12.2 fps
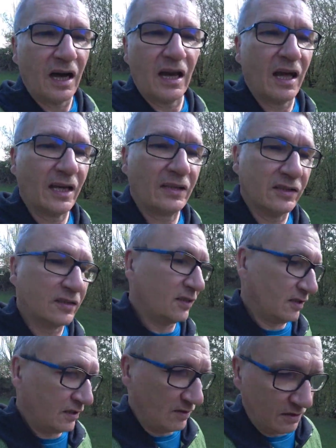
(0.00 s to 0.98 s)
I liked
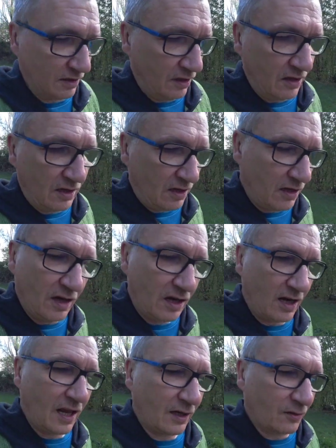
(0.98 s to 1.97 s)
it.
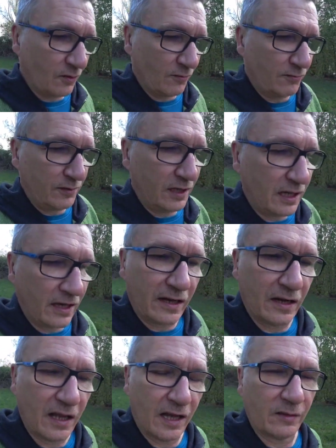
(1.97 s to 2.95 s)
I liked the feeling,
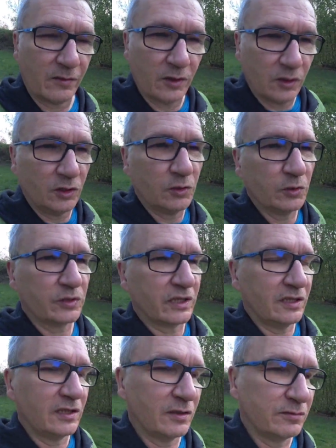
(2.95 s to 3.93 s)
I liked the
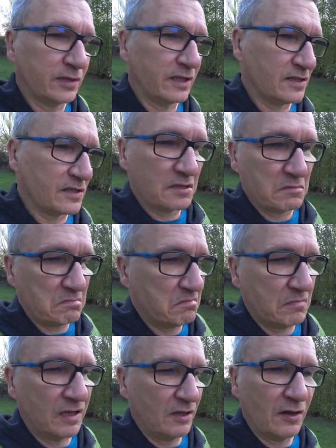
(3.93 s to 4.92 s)
user interface.
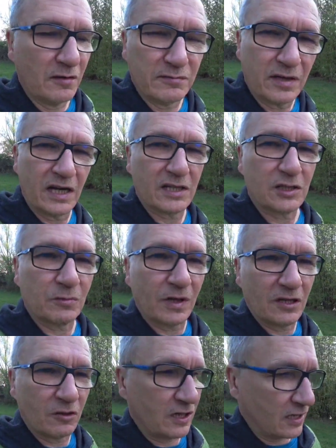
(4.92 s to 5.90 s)
Fast
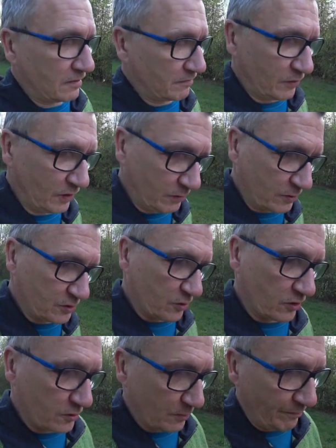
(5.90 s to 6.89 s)
rendering was
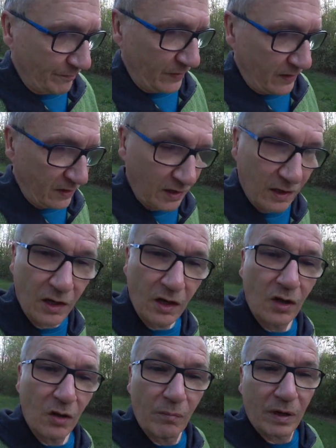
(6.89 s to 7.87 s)
awesome.
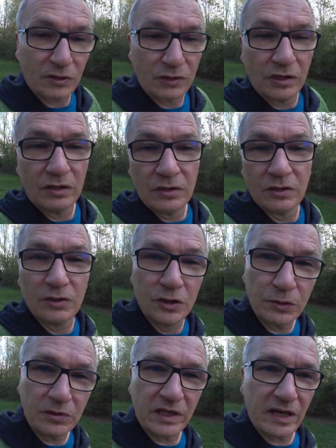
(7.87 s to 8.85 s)
But
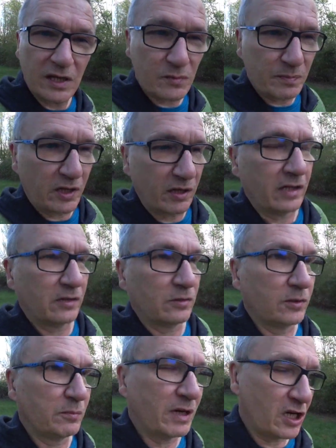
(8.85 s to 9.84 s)
two days prior
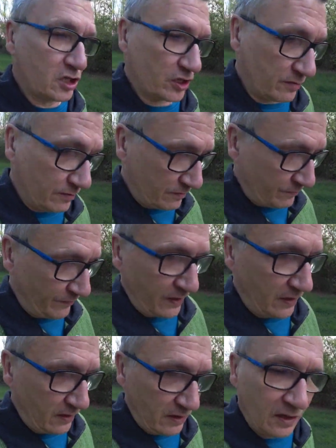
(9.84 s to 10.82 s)
to departure,
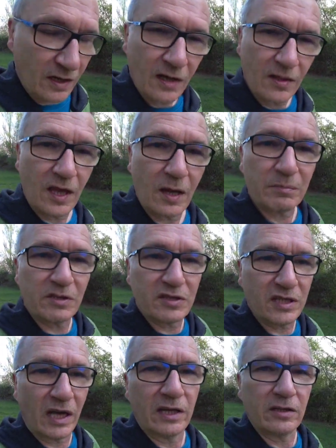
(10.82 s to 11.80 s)
the app
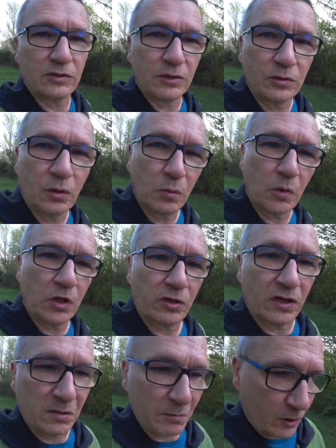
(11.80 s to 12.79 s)
decided to not
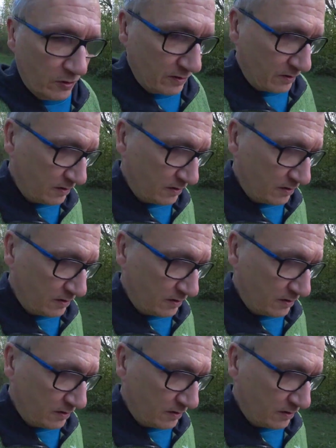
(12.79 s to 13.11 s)
work anymore.